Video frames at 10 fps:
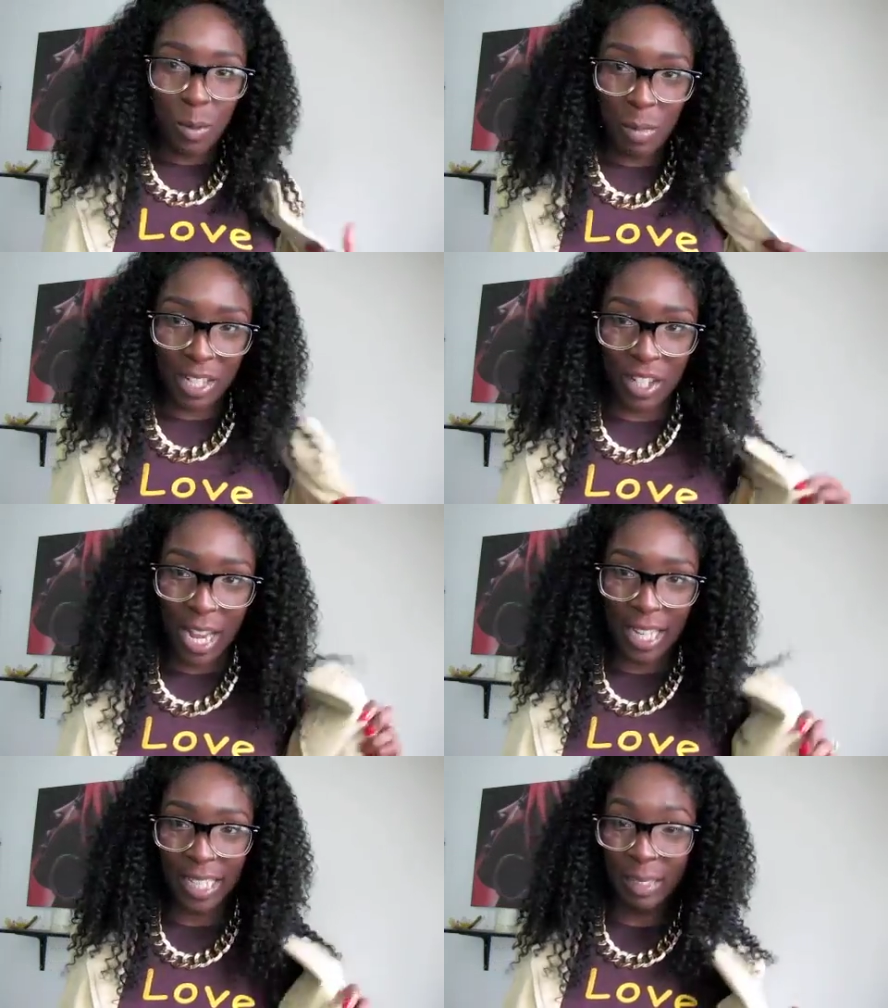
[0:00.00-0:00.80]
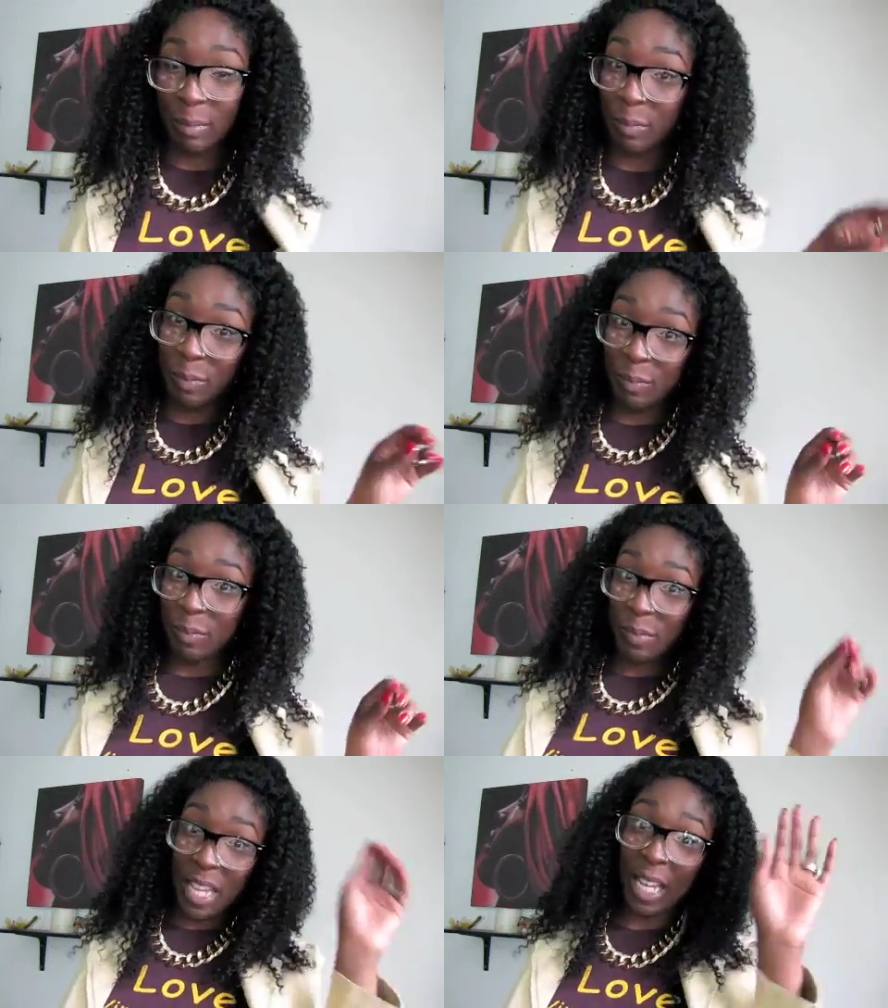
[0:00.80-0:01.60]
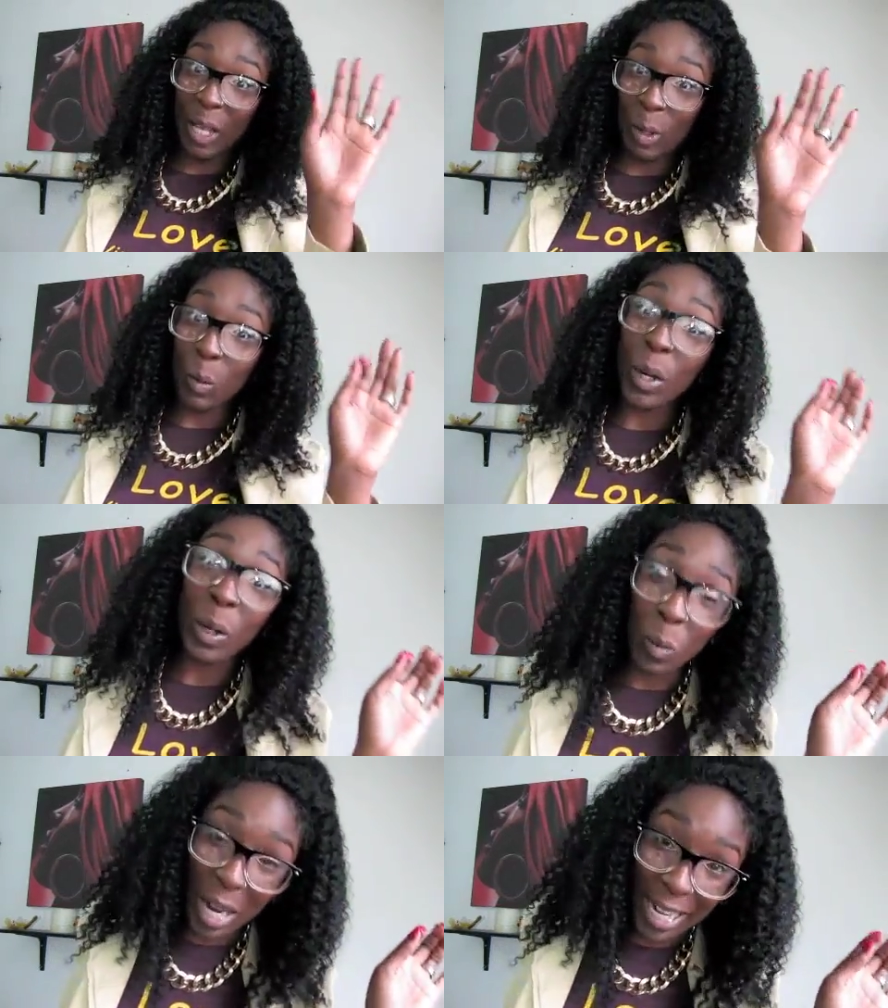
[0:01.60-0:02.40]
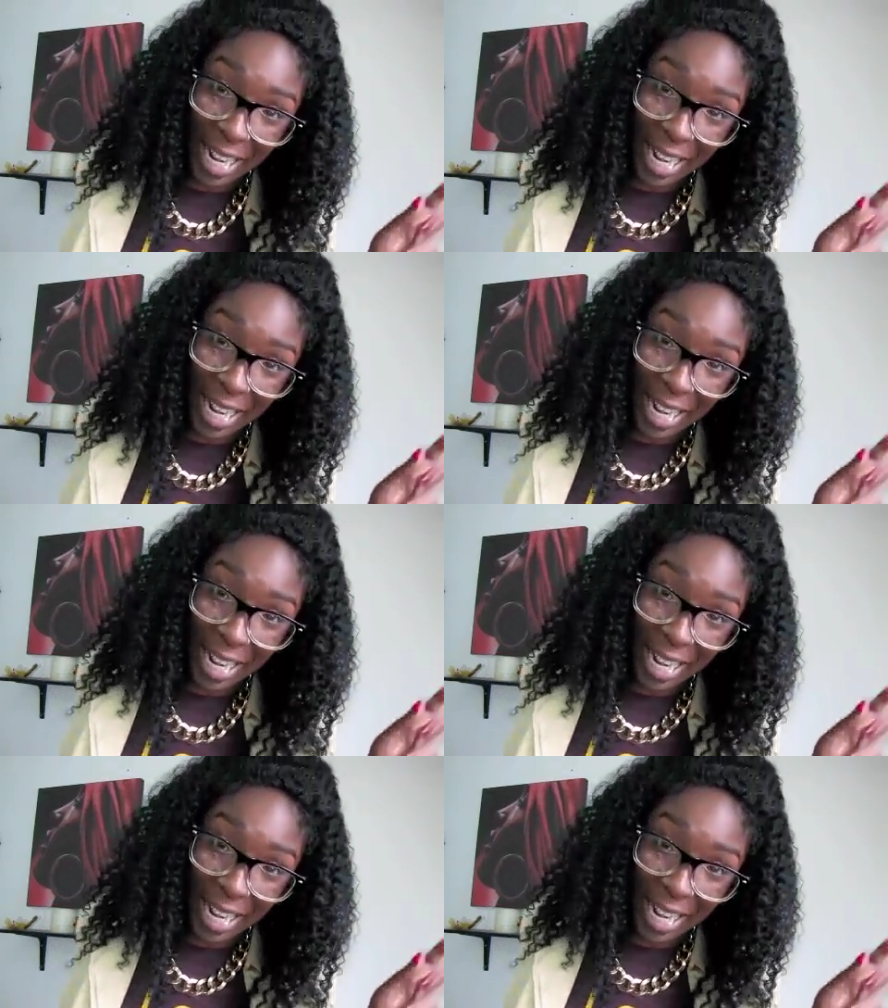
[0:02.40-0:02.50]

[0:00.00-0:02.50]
with my chocolate, Hello, red wine